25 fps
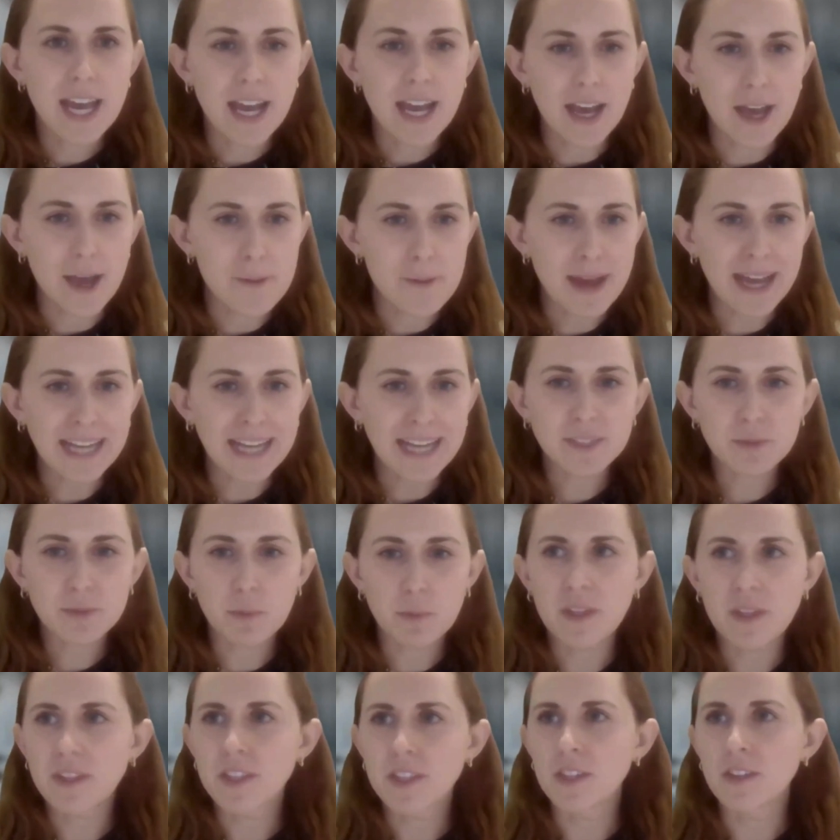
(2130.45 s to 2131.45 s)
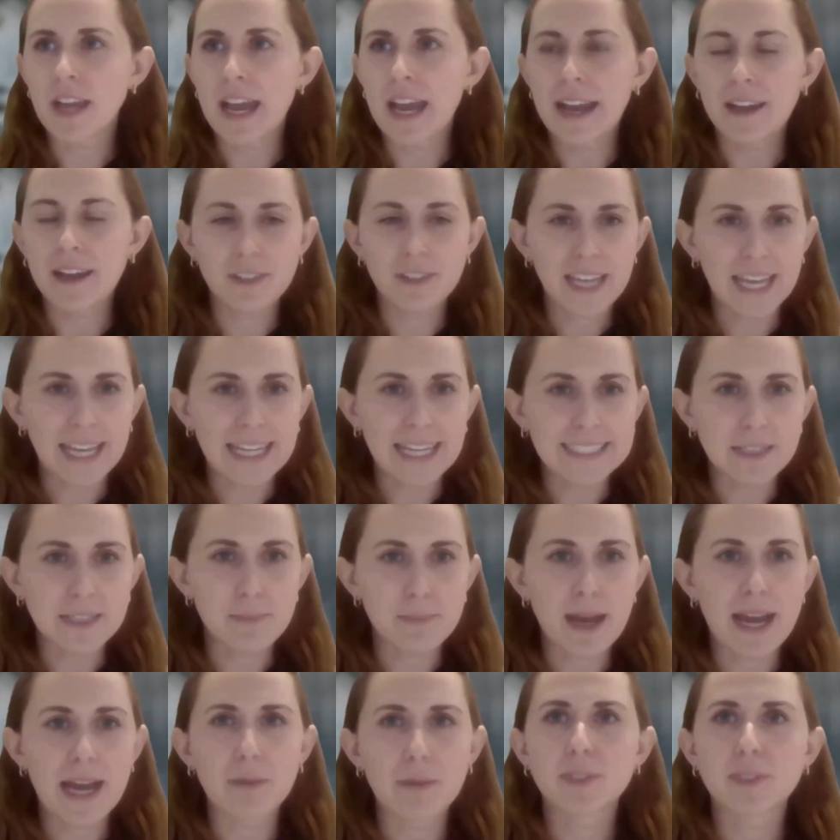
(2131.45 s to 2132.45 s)
As we're with you now, Katie,
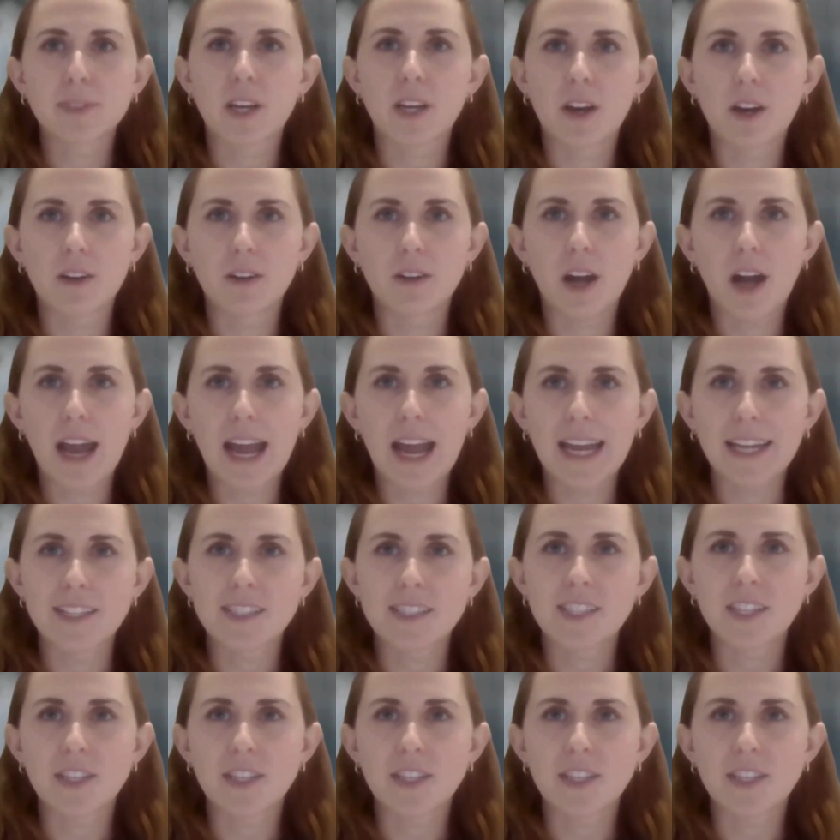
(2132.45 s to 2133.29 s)
perhaps I'll hand